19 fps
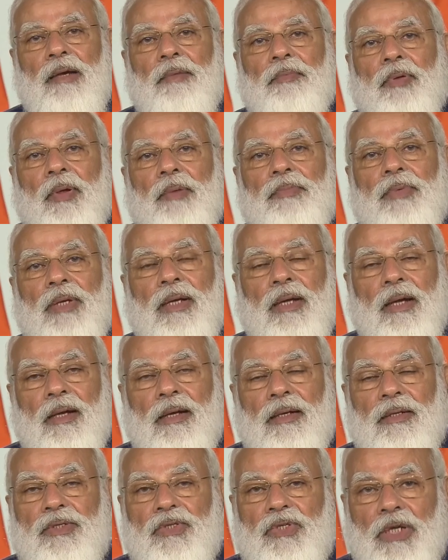from the
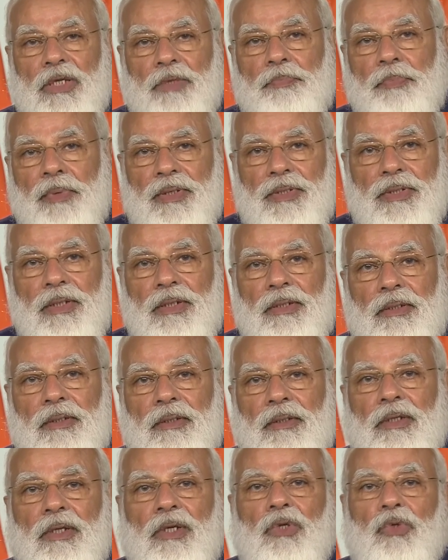current 6%
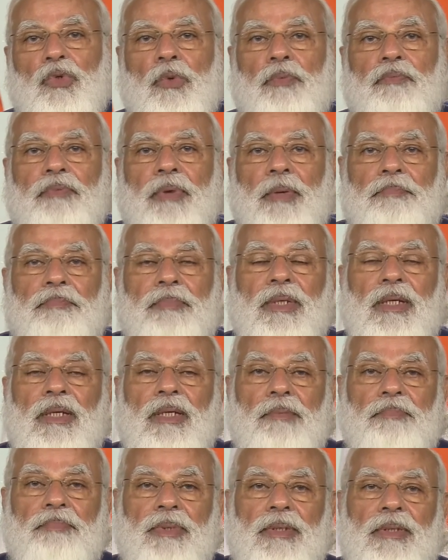to
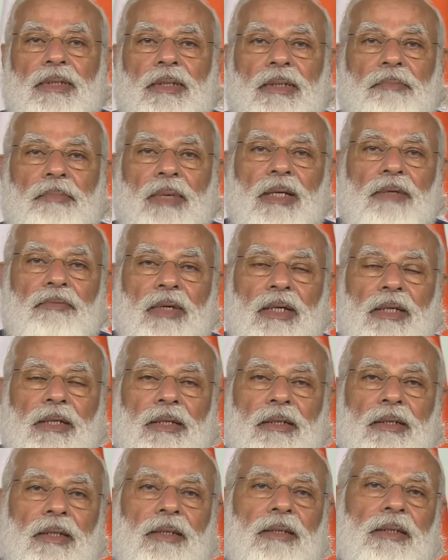15% by
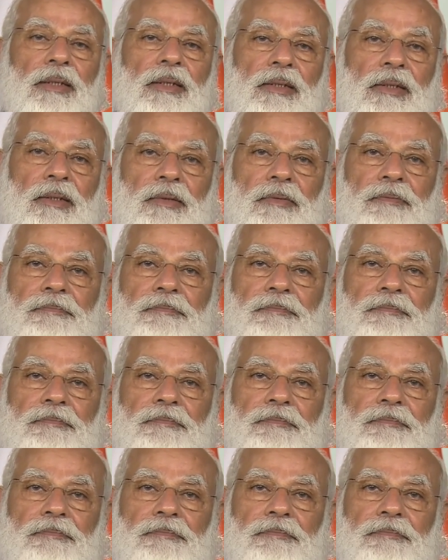2030.